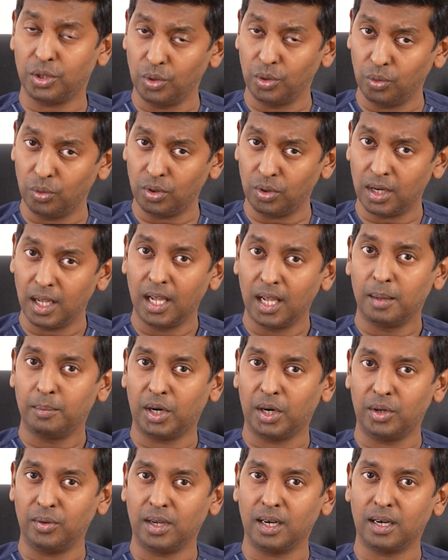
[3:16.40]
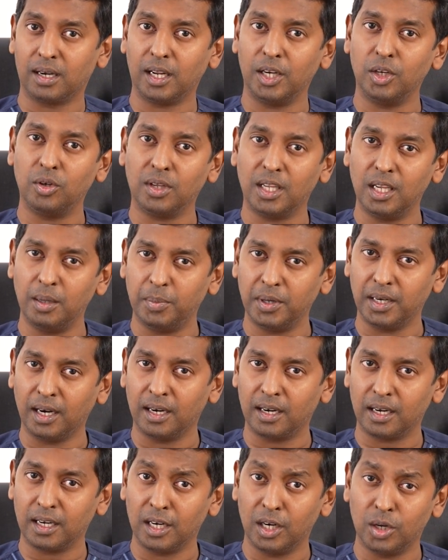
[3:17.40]
cured, but you can try to keep it
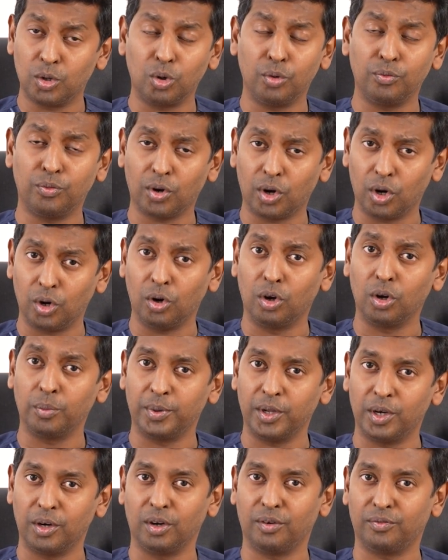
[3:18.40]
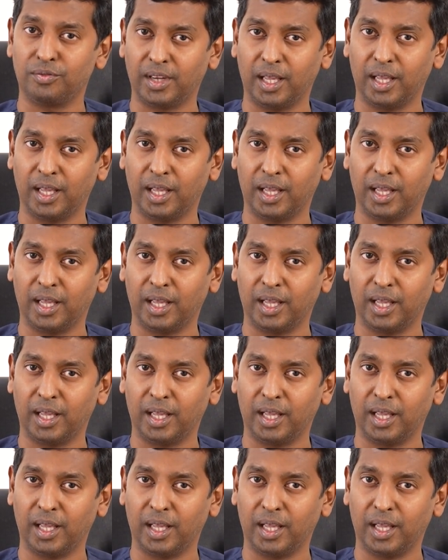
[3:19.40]
under control for a long period of